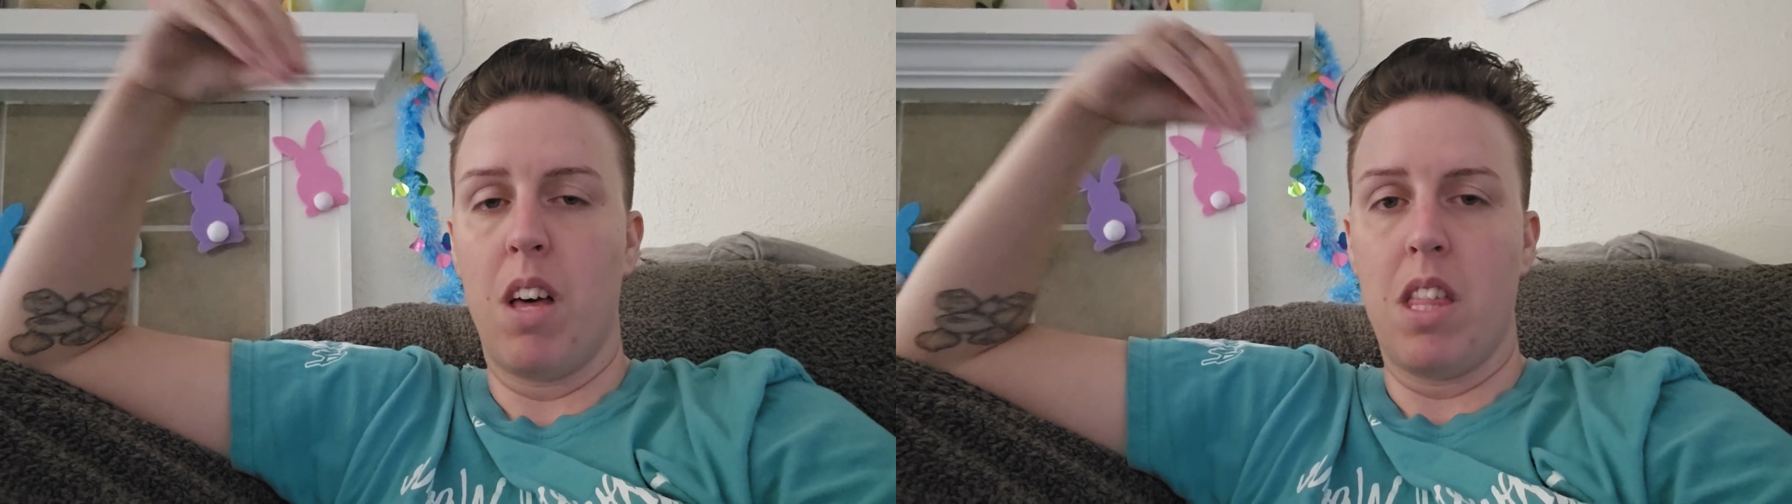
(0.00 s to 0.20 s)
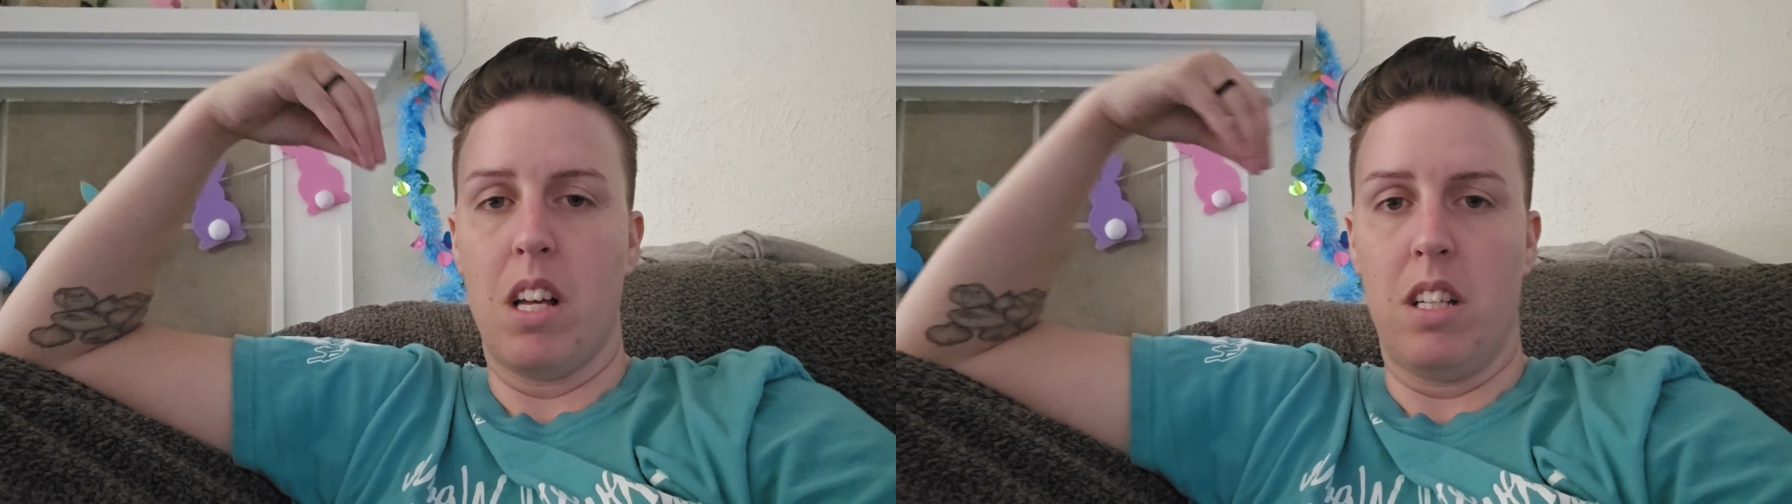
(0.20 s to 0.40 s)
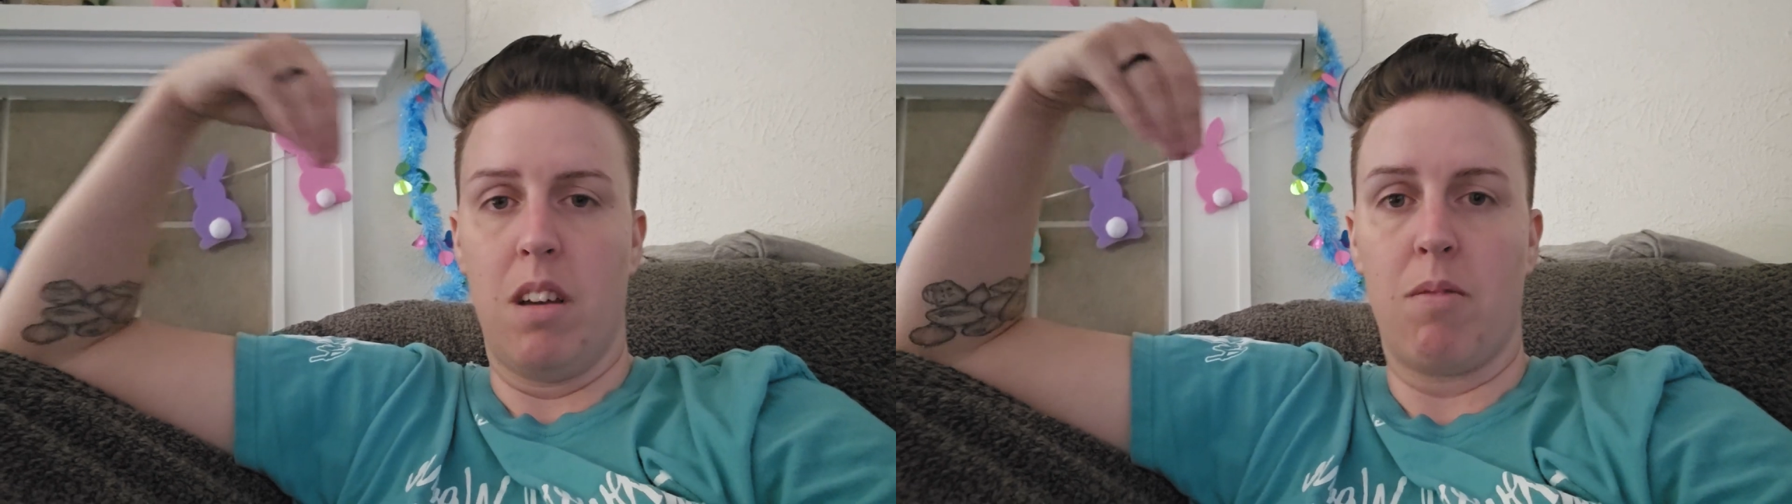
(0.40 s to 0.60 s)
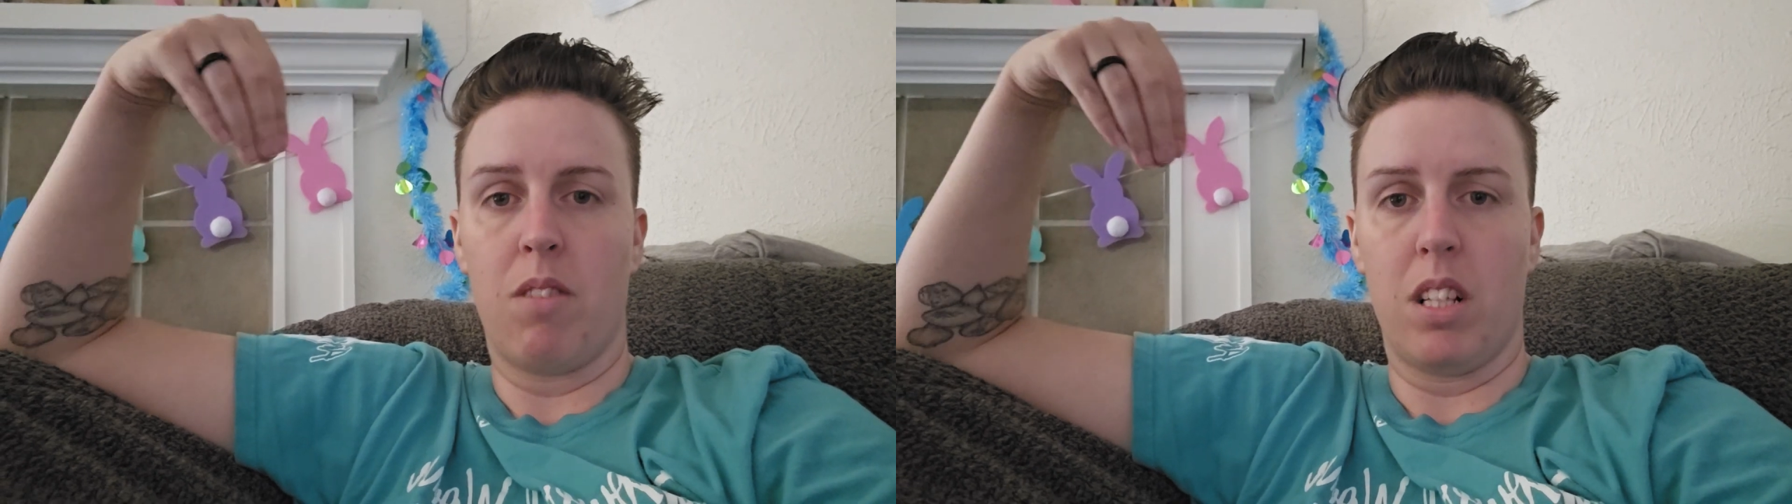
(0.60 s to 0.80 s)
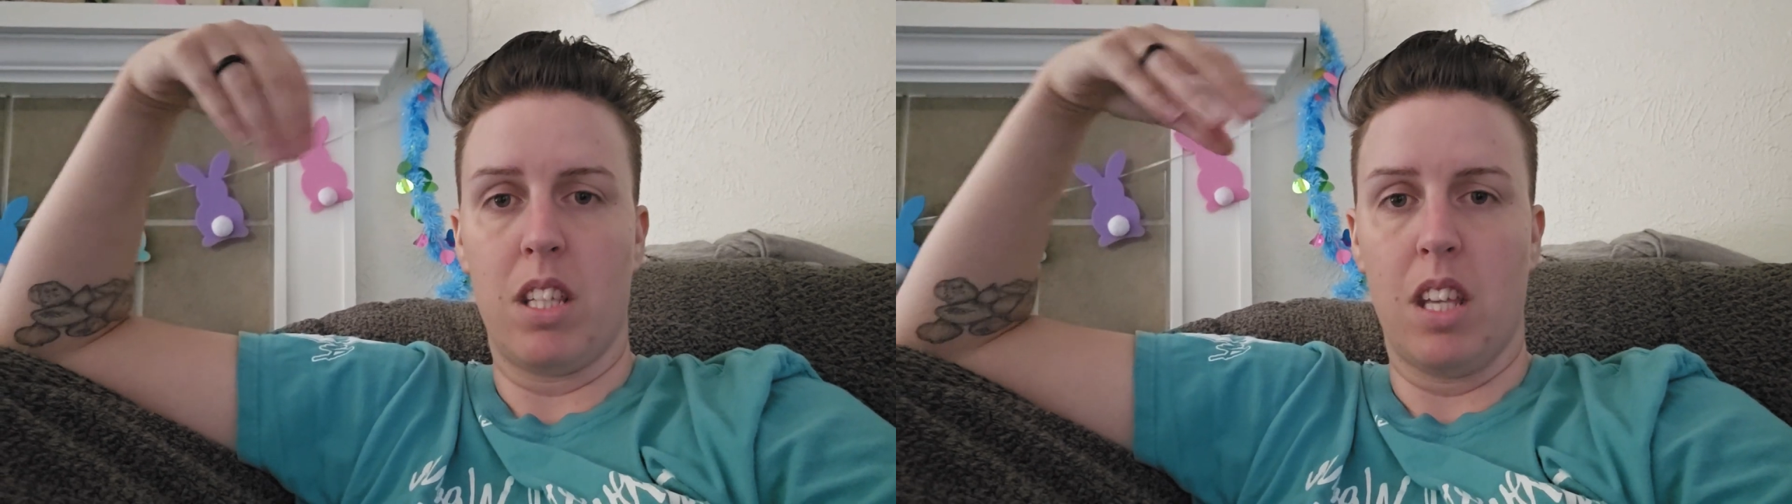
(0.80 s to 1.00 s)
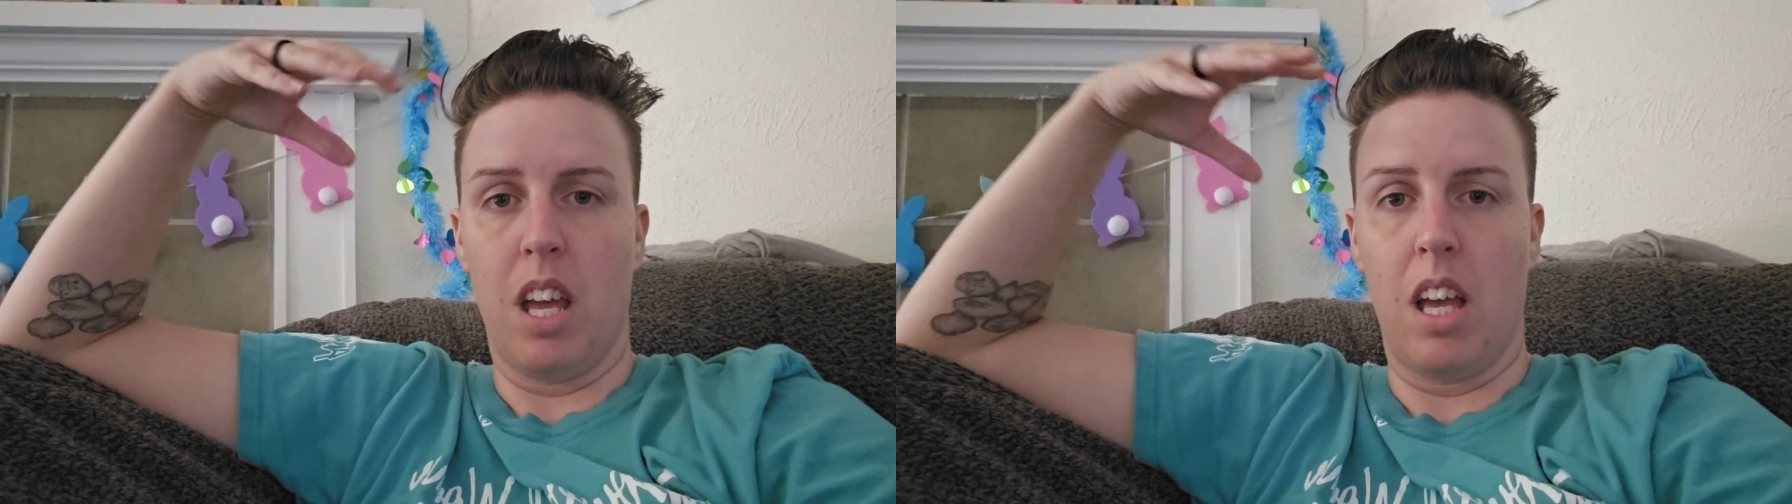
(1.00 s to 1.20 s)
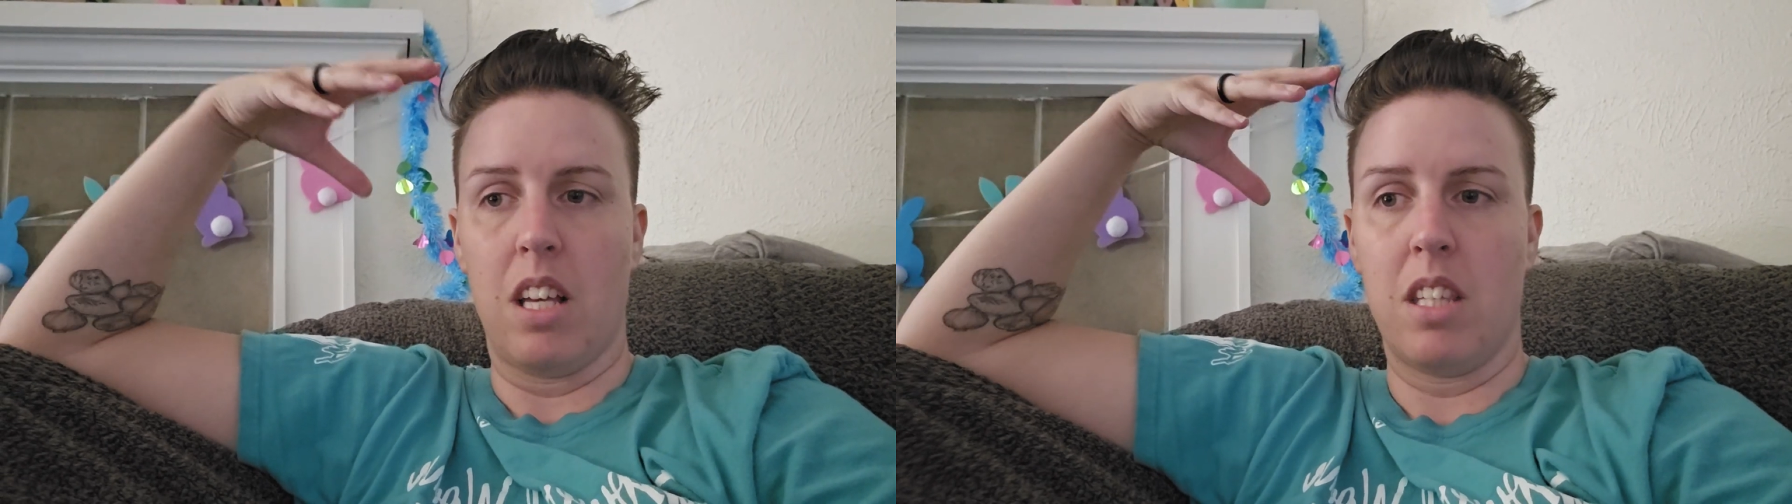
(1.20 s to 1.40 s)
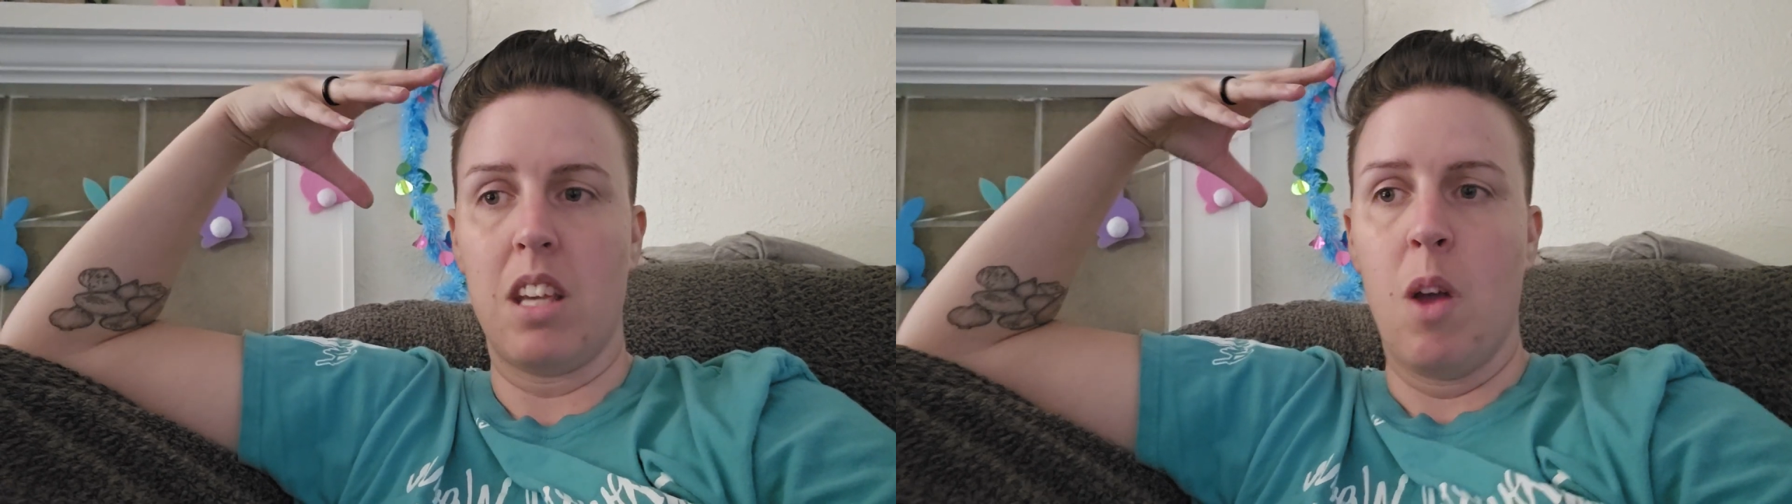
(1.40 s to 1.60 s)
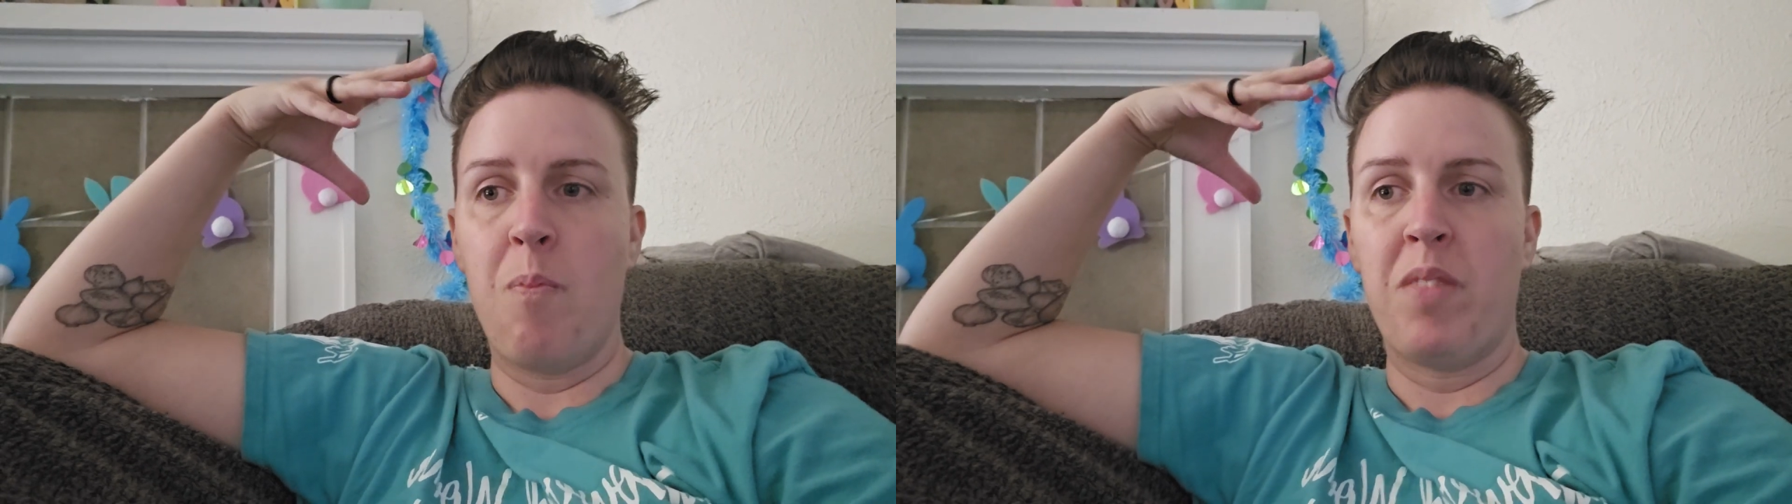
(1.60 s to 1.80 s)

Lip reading: the differences